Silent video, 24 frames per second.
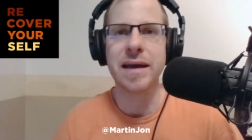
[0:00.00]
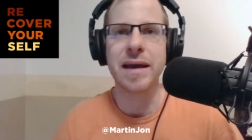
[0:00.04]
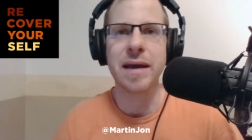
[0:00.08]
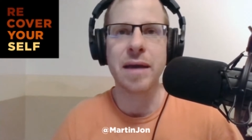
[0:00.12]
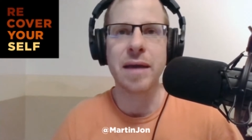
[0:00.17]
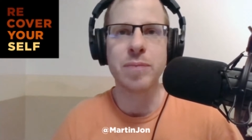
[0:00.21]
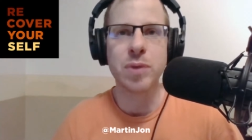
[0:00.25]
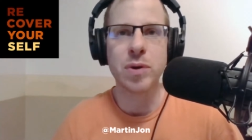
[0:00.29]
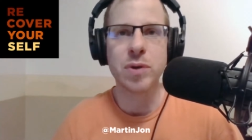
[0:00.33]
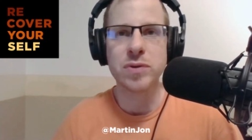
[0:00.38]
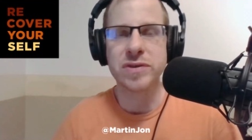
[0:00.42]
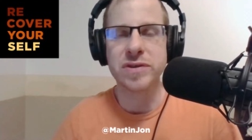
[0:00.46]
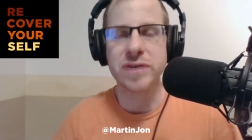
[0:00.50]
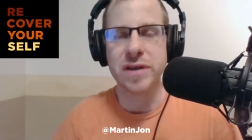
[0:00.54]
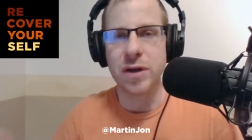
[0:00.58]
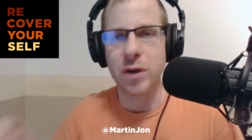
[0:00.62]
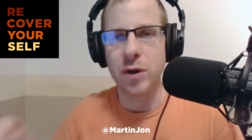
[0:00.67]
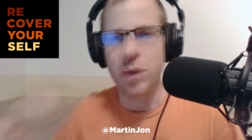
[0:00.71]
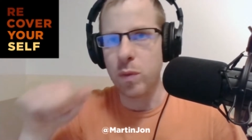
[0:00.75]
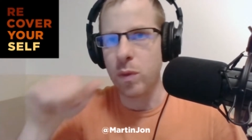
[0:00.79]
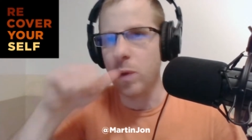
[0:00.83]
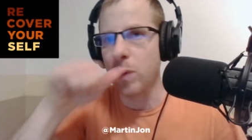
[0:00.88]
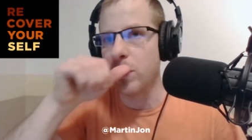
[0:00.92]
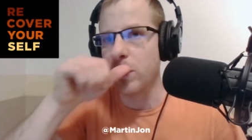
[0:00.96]
I posted a
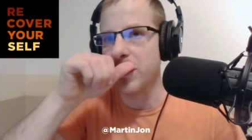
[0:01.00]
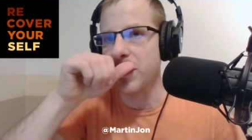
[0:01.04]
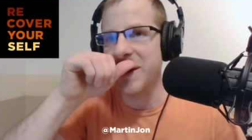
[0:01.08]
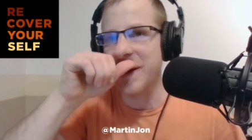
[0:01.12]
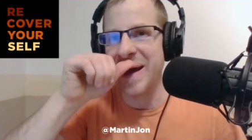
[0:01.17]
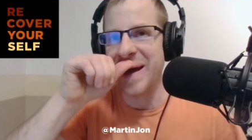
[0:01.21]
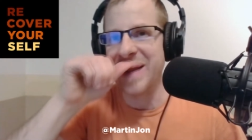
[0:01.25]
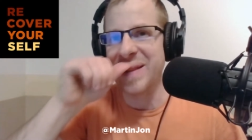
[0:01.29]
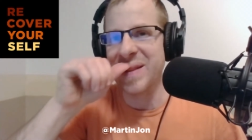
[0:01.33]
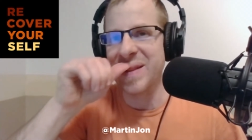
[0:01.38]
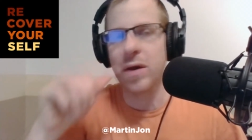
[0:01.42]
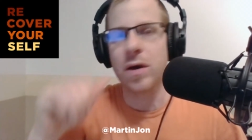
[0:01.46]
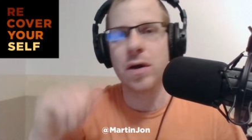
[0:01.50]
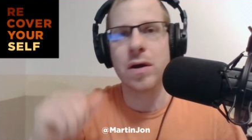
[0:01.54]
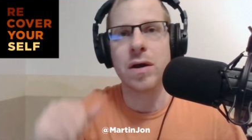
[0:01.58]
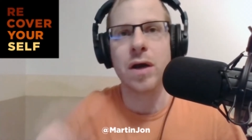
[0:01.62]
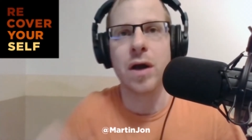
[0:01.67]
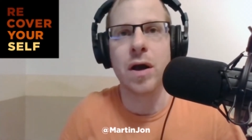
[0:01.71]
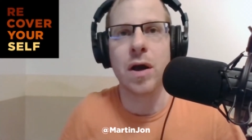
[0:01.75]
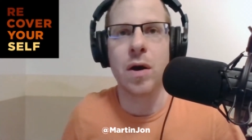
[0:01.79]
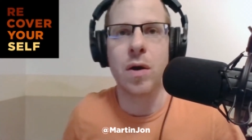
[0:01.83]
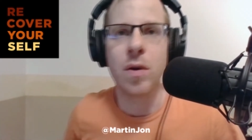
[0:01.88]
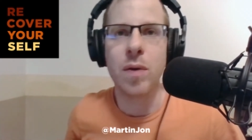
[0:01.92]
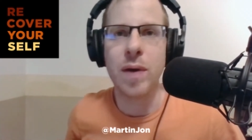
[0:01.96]
quote not long
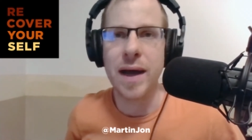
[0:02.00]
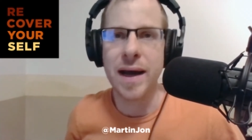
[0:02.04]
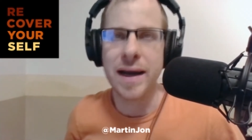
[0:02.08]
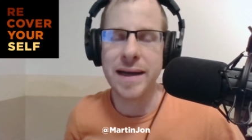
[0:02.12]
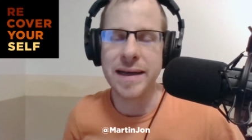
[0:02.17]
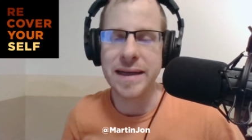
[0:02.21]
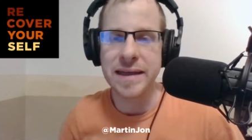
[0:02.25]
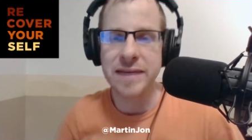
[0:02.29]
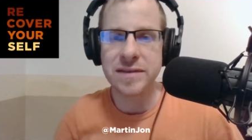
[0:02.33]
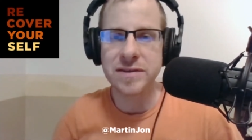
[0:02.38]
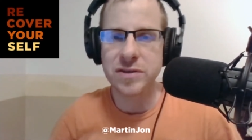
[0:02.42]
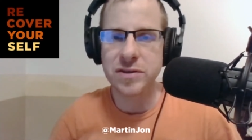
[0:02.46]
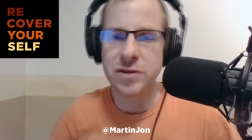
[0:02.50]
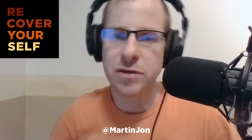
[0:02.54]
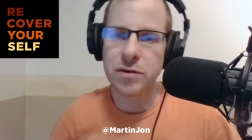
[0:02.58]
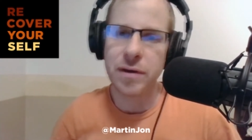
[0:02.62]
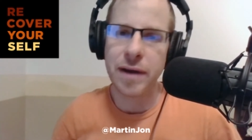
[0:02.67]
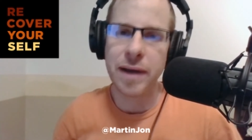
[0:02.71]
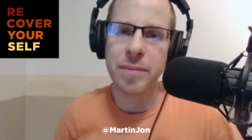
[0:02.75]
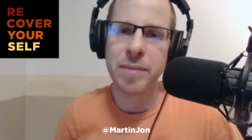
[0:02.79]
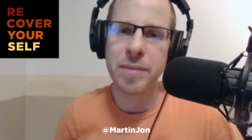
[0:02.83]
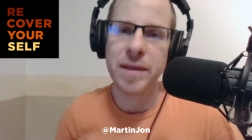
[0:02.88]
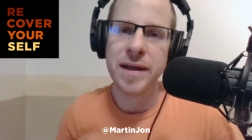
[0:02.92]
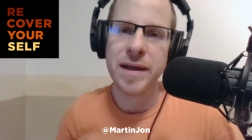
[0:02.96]
ago on
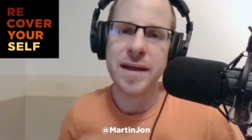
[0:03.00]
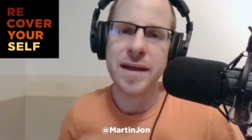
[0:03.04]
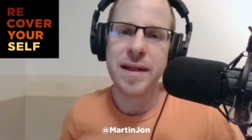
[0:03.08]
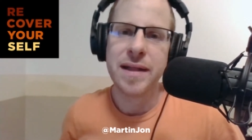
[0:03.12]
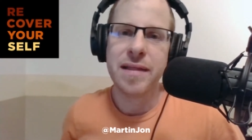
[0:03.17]
Instagram